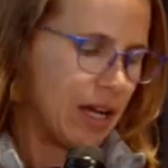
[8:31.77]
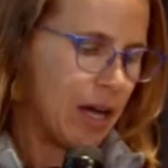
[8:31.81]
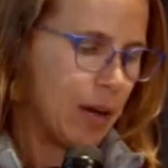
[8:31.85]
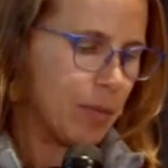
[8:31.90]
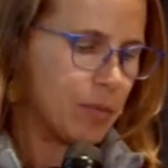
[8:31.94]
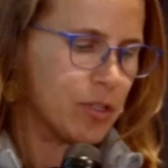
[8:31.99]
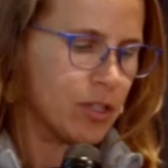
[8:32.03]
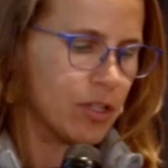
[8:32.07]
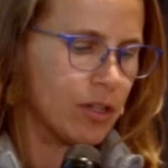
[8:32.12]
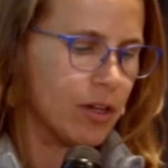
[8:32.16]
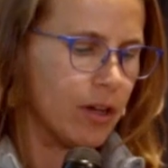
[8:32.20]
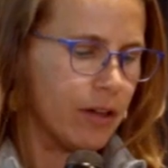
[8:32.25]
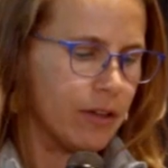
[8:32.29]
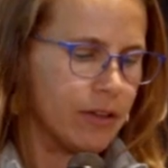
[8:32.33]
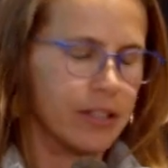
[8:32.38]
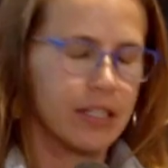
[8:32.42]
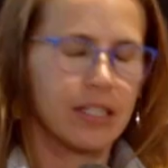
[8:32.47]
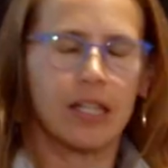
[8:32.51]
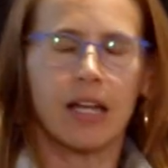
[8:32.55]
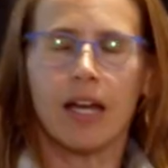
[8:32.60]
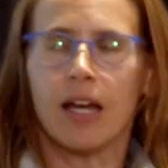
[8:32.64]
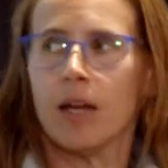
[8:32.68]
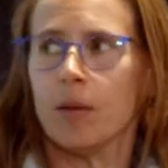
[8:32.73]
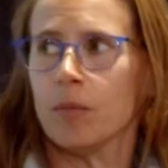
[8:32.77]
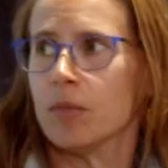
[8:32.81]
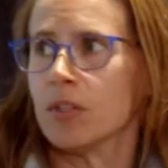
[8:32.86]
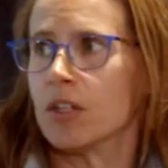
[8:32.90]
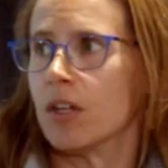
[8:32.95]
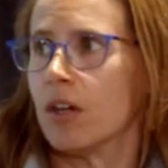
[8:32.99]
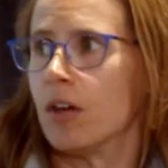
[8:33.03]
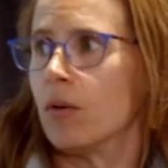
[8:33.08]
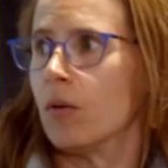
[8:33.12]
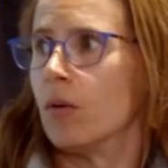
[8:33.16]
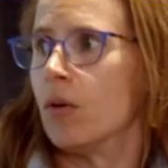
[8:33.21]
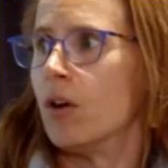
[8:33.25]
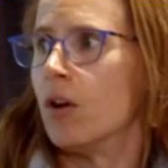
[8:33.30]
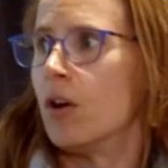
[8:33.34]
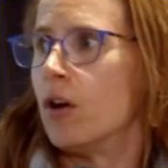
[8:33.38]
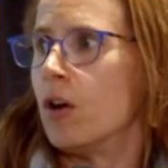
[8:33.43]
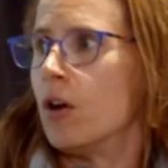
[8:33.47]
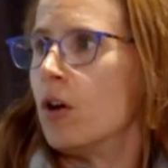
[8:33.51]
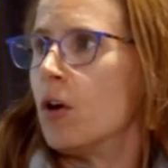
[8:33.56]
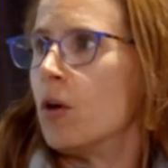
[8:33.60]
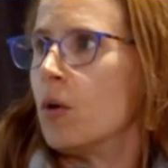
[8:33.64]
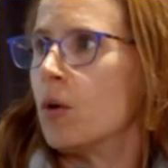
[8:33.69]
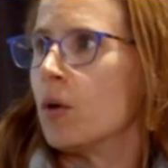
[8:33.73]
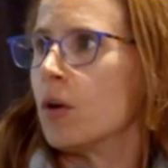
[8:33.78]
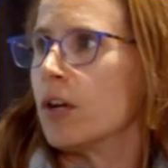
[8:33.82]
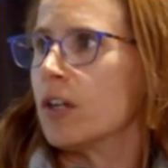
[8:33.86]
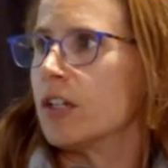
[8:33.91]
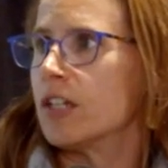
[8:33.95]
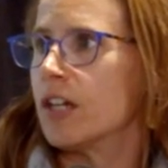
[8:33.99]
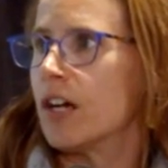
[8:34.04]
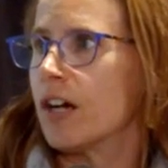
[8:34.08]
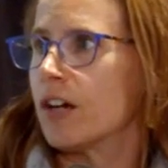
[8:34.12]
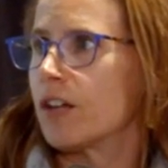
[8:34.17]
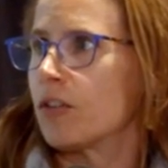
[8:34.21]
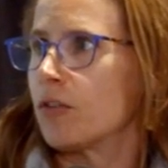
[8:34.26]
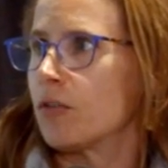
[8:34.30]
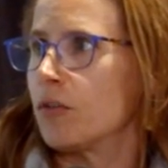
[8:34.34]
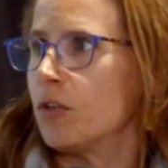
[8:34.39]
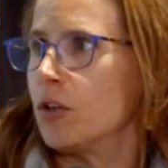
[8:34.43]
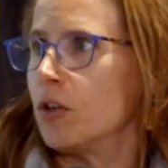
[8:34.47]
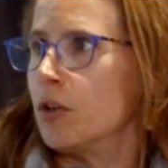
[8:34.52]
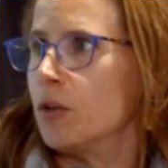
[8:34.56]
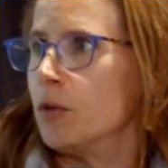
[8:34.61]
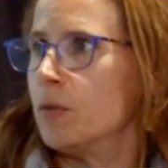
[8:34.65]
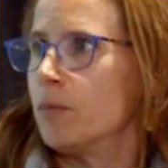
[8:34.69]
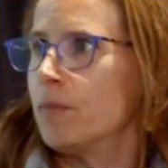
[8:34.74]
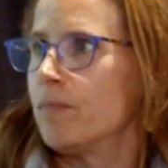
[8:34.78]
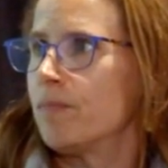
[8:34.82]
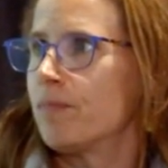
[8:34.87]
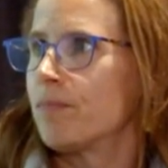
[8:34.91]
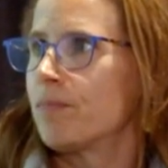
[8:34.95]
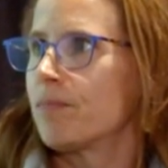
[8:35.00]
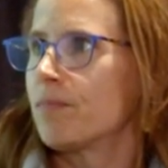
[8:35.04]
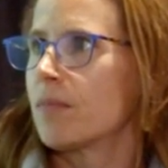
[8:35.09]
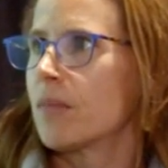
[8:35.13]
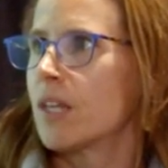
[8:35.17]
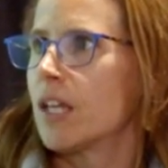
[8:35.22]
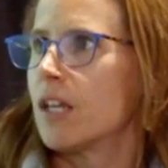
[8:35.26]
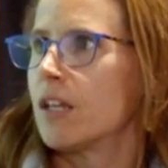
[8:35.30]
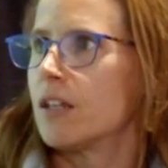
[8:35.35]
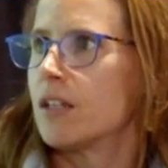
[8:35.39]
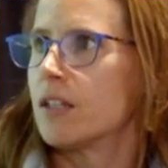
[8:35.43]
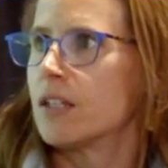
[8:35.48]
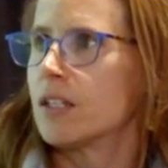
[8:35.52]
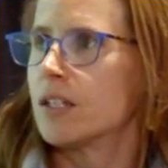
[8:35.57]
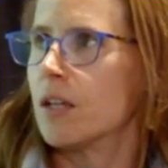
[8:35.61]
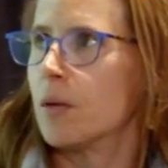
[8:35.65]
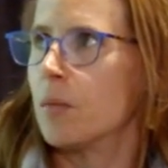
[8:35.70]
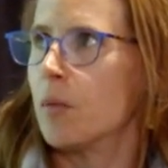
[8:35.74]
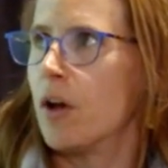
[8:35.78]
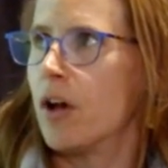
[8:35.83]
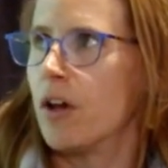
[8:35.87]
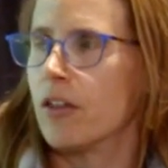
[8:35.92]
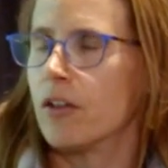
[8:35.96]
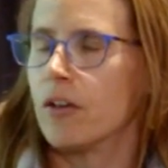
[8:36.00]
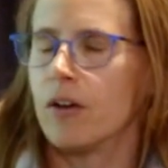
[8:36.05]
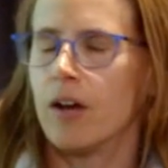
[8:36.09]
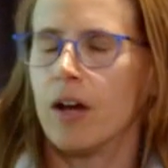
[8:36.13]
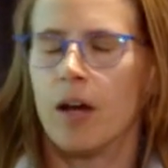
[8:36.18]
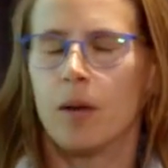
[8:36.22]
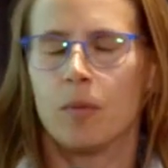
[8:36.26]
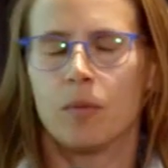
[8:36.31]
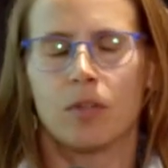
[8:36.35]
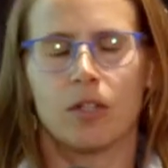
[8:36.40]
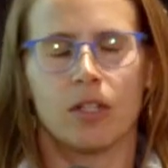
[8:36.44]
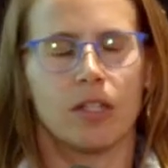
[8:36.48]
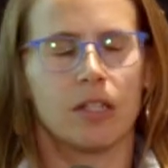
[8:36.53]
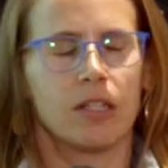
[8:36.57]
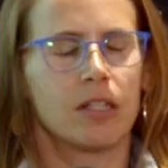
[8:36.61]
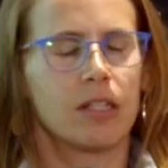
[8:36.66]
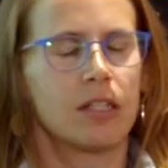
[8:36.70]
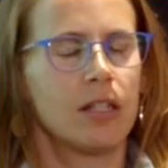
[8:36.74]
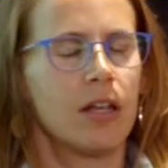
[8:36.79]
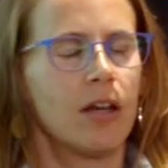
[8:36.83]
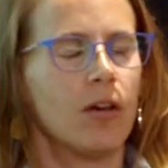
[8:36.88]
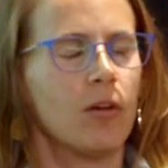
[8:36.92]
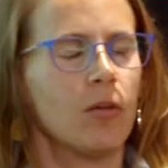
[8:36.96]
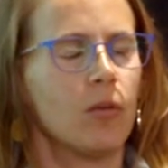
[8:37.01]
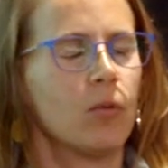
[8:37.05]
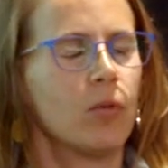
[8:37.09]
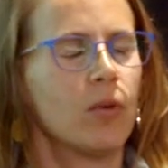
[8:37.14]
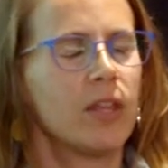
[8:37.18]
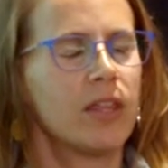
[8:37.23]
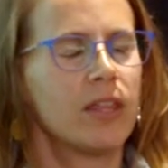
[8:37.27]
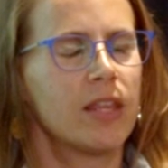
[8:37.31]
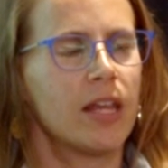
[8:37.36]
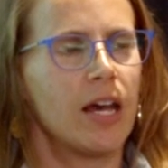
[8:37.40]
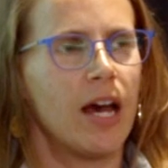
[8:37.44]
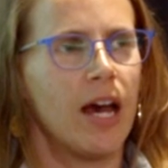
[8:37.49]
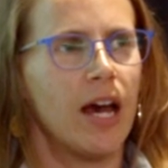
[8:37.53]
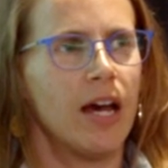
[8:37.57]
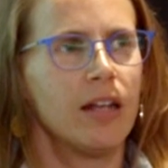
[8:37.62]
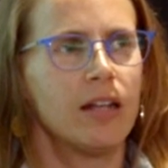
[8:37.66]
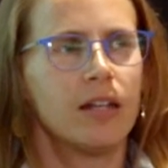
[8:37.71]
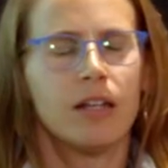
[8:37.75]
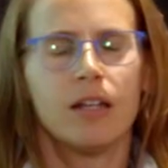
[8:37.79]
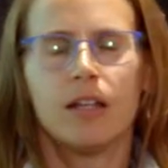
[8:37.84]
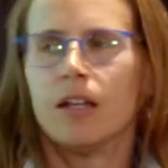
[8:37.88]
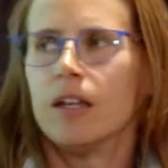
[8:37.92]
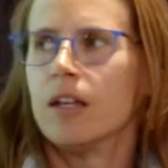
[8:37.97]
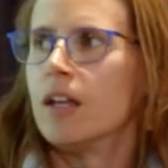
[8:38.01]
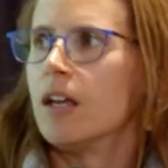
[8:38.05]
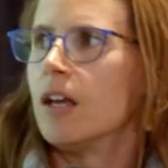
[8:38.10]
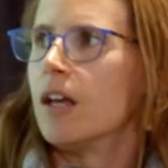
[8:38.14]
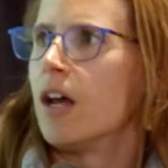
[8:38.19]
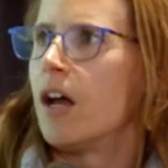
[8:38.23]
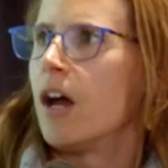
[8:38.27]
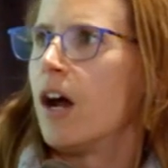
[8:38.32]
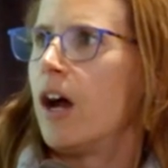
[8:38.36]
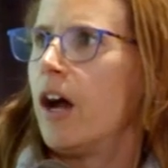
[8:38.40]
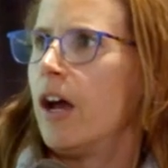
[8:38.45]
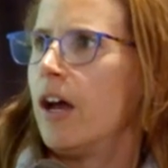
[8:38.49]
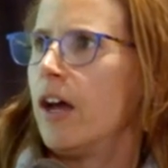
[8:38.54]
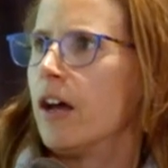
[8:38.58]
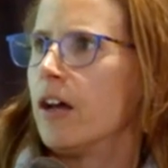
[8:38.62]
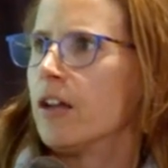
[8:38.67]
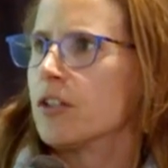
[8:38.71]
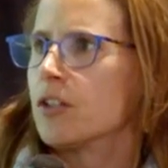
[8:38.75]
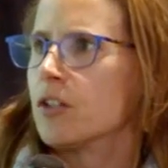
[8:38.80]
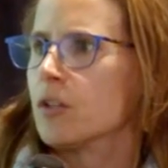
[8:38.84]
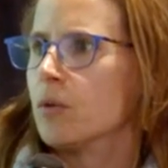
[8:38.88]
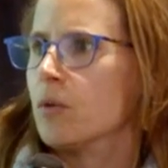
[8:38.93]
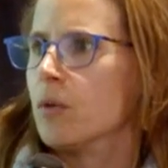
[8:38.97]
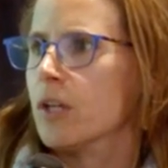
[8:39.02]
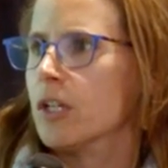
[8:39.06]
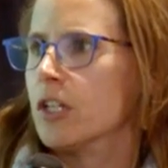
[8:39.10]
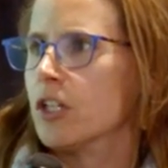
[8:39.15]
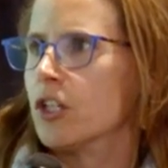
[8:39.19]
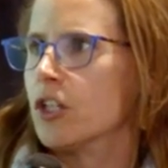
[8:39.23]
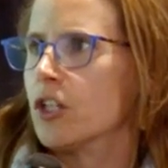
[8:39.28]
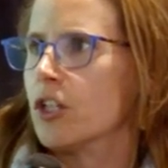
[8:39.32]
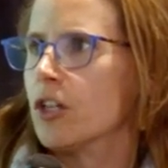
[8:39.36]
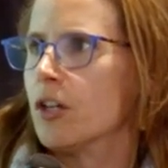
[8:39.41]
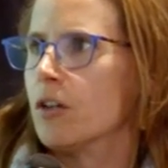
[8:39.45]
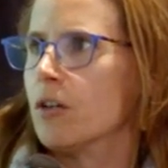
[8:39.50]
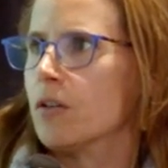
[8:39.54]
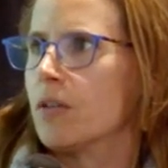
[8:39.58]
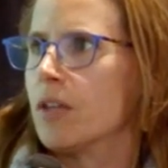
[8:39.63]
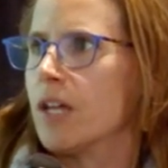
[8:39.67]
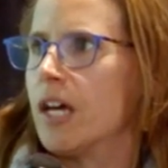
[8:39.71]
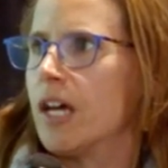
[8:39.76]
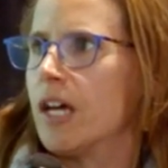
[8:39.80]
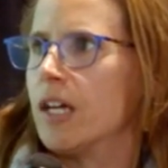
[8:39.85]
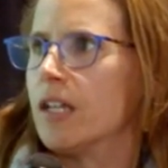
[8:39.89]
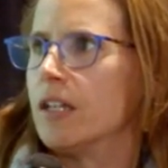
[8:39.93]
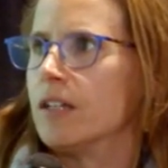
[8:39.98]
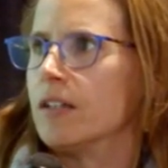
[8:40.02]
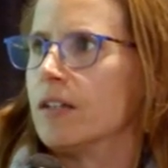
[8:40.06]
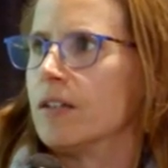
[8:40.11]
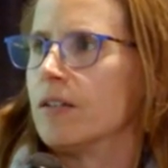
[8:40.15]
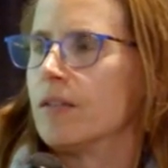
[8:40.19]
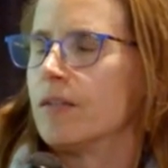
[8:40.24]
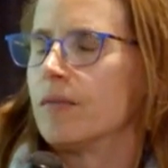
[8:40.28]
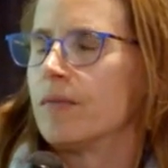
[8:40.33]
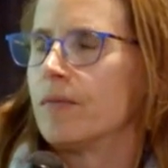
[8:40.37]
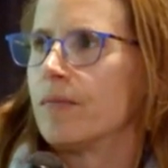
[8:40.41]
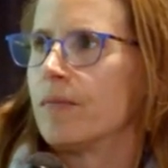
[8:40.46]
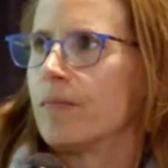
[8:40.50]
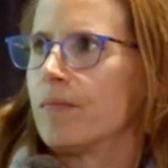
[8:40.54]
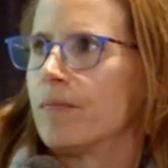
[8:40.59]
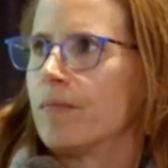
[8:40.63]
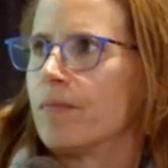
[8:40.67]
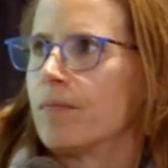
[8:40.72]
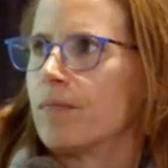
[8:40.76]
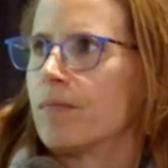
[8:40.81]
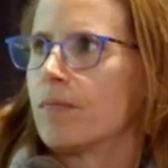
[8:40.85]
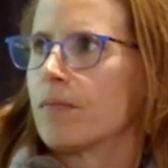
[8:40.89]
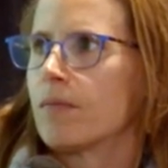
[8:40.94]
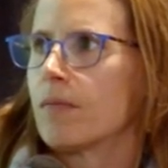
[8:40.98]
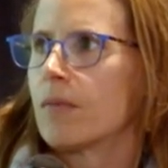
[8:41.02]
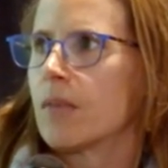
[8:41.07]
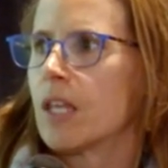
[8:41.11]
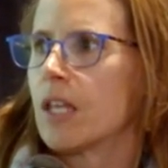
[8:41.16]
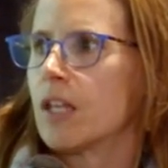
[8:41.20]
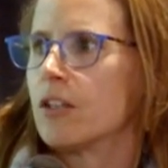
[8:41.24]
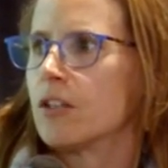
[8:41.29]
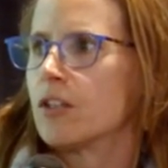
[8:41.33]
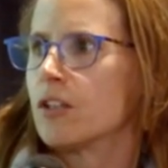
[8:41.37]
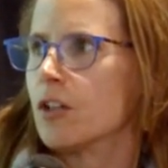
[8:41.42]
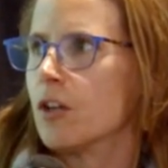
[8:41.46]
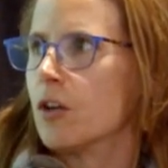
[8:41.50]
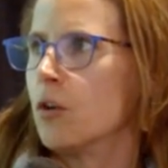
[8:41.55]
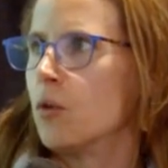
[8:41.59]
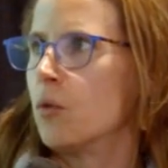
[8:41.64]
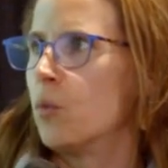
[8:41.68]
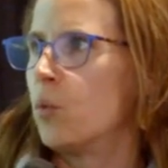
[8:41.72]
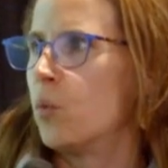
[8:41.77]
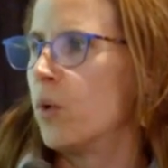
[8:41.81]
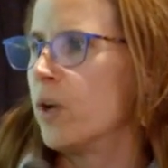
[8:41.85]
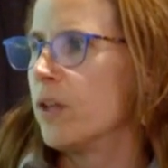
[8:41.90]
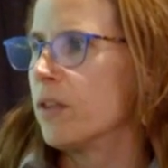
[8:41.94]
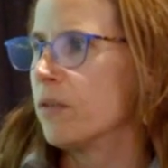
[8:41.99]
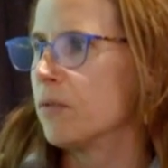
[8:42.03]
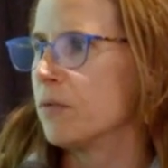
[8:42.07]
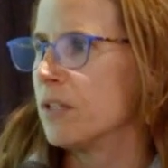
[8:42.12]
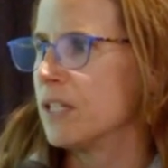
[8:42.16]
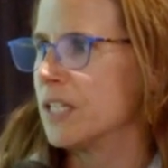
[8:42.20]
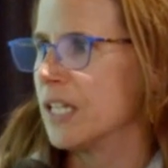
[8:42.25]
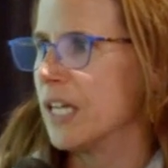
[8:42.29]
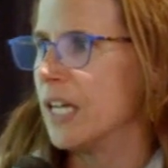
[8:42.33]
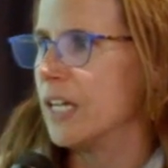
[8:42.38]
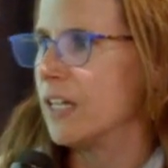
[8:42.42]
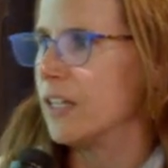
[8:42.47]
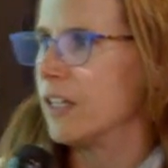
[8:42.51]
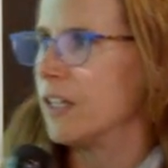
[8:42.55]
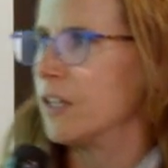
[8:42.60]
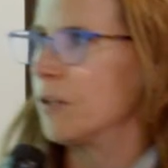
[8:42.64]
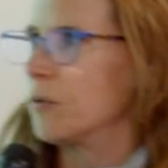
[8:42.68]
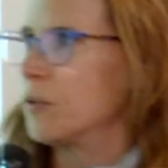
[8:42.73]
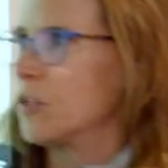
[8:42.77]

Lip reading: option all the time. So we're going to talk through some other options. So with that, I also want to show that, so with recycling,